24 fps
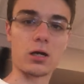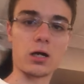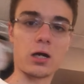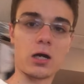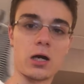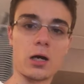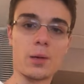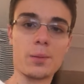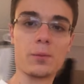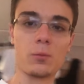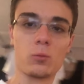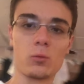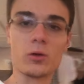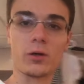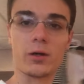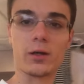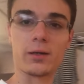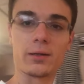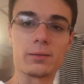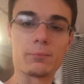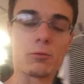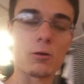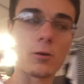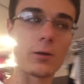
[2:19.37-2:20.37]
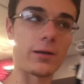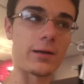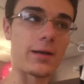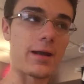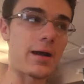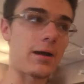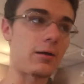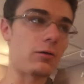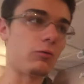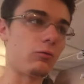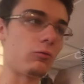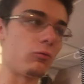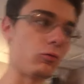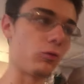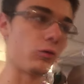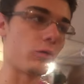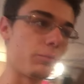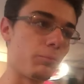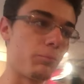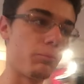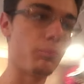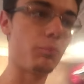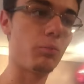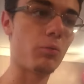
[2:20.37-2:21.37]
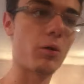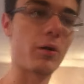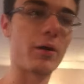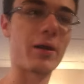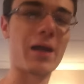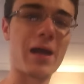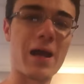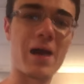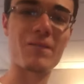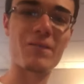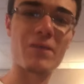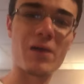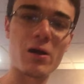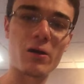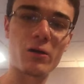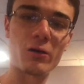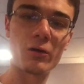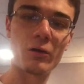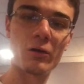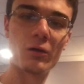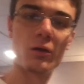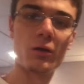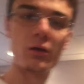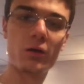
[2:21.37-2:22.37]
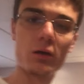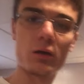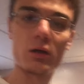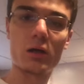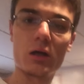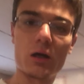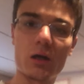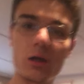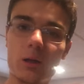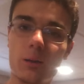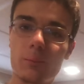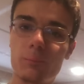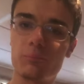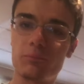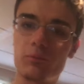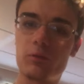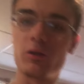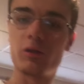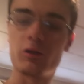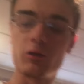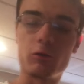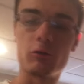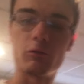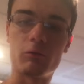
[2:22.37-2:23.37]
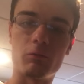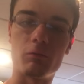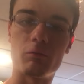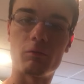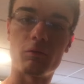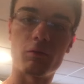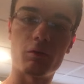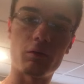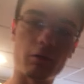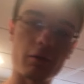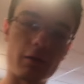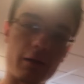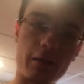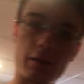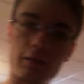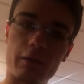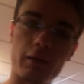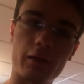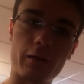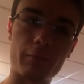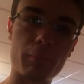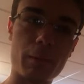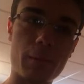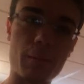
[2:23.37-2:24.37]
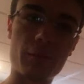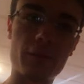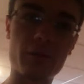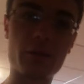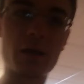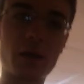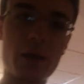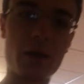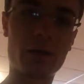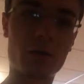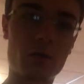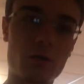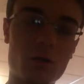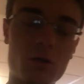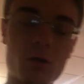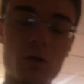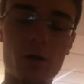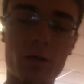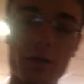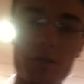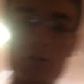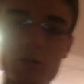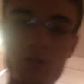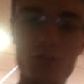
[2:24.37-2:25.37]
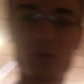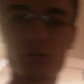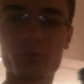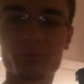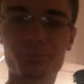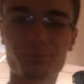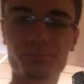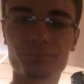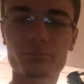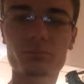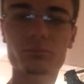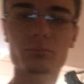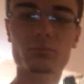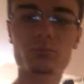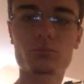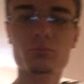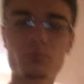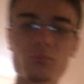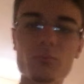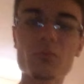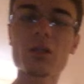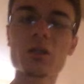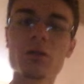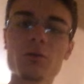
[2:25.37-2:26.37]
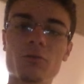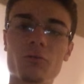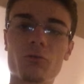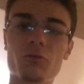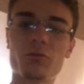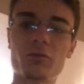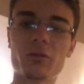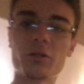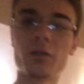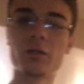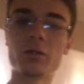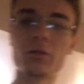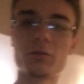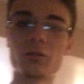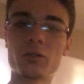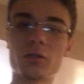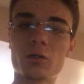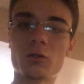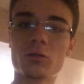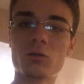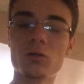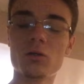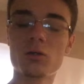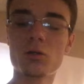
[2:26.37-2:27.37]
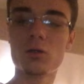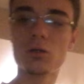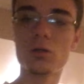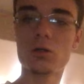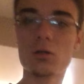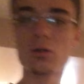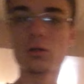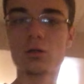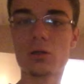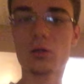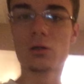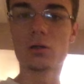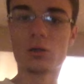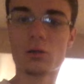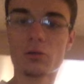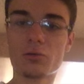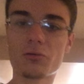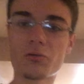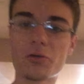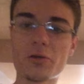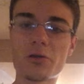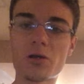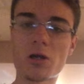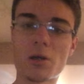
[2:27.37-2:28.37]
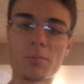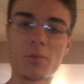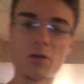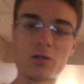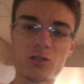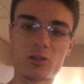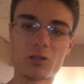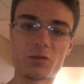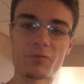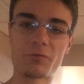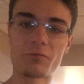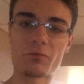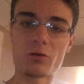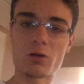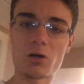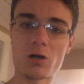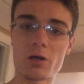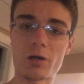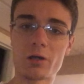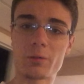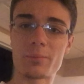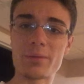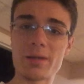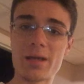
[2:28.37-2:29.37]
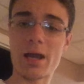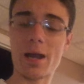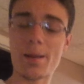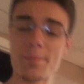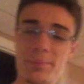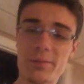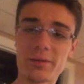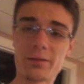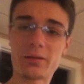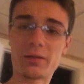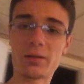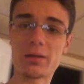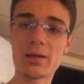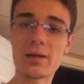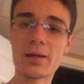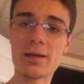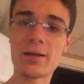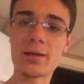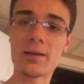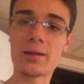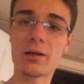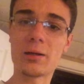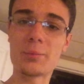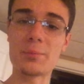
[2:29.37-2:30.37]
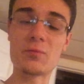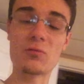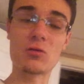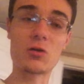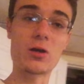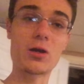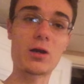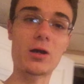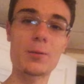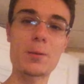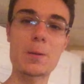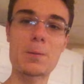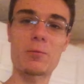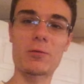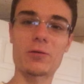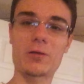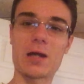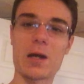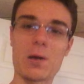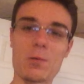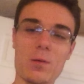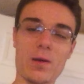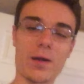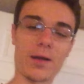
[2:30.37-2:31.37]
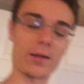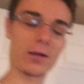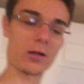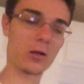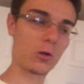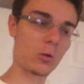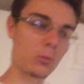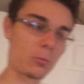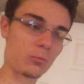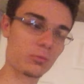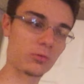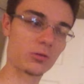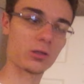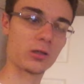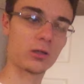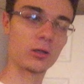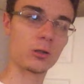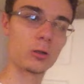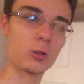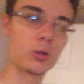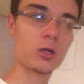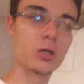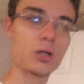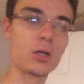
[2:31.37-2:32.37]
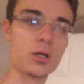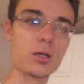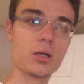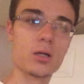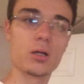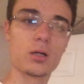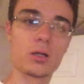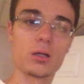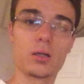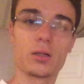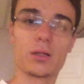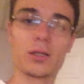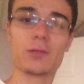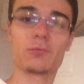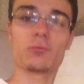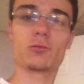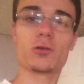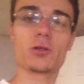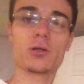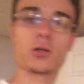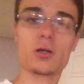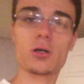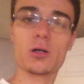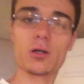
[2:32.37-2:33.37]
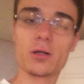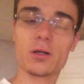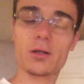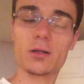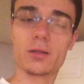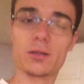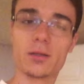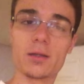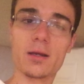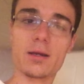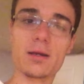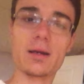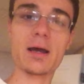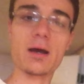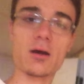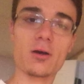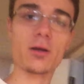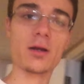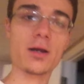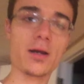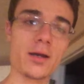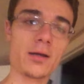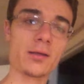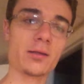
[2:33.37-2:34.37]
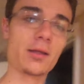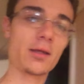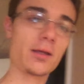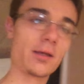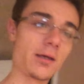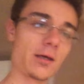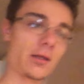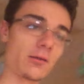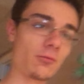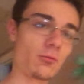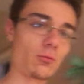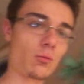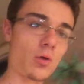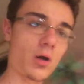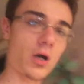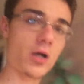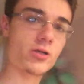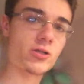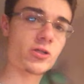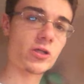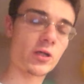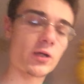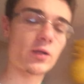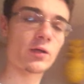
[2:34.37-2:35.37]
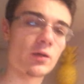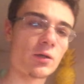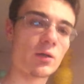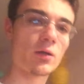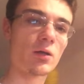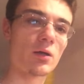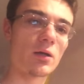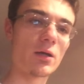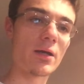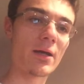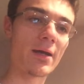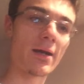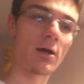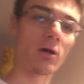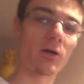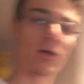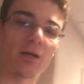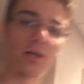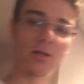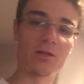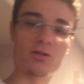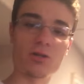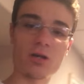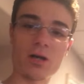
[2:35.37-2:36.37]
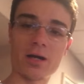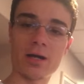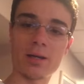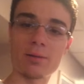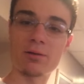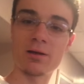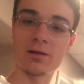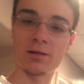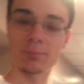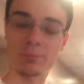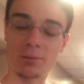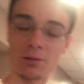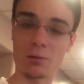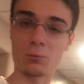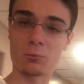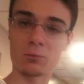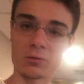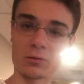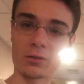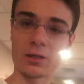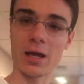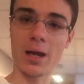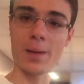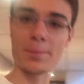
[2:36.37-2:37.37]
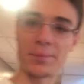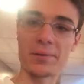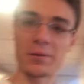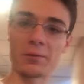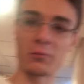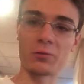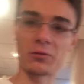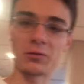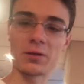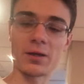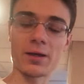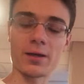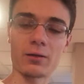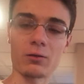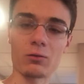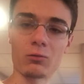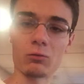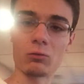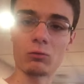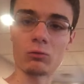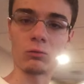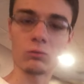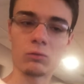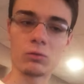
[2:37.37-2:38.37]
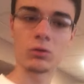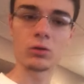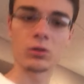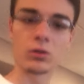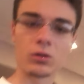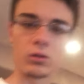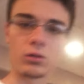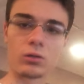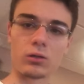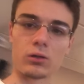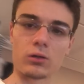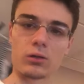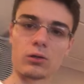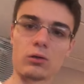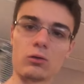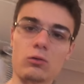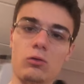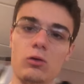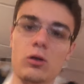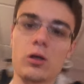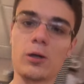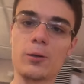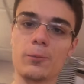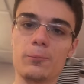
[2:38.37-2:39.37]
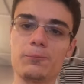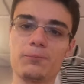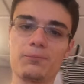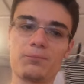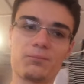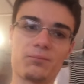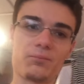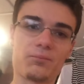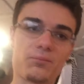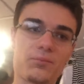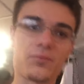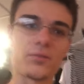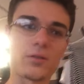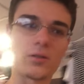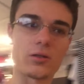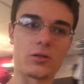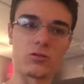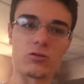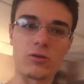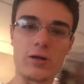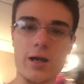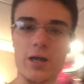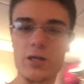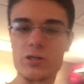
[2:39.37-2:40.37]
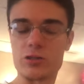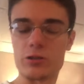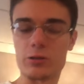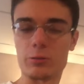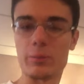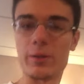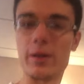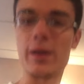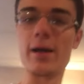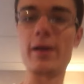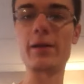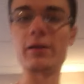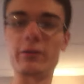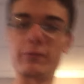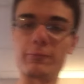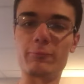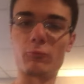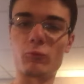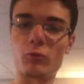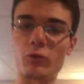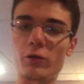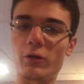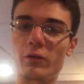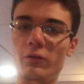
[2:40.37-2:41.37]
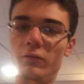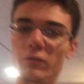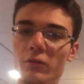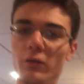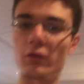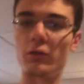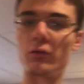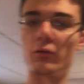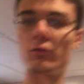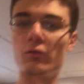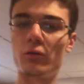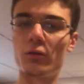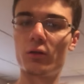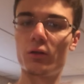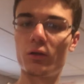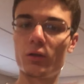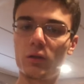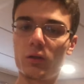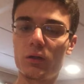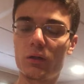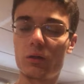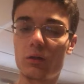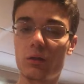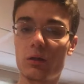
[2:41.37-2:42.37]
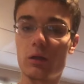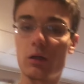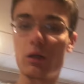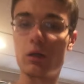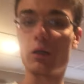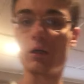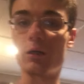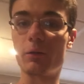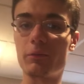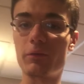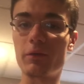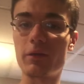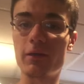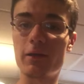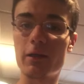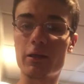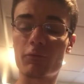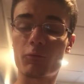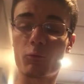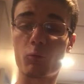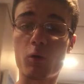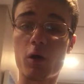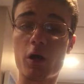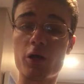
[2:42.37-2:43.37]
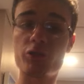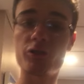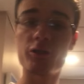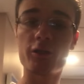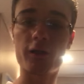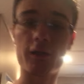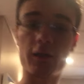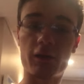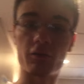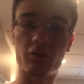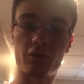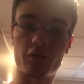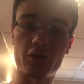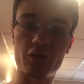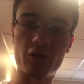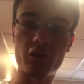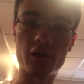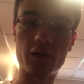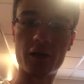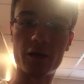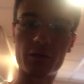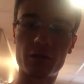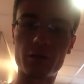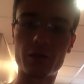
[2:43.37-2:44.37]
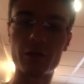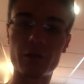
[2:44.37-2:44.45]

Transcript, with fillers: Uh, I'll be working probably now or probably in a half hour um, till again maybe nine o'clock ish. We'll see. So really not much of a vlog gonna be happening today. I'm gonna be I'm gonna be pretty tired when I get home, so that's what's going on now, guys. Thank you guys for watching, and I'll try to keep you guys updated on what's happening with that whole whole um, tragedy we had this morning. So, uh, thank you guys for watching, and I'll see you guys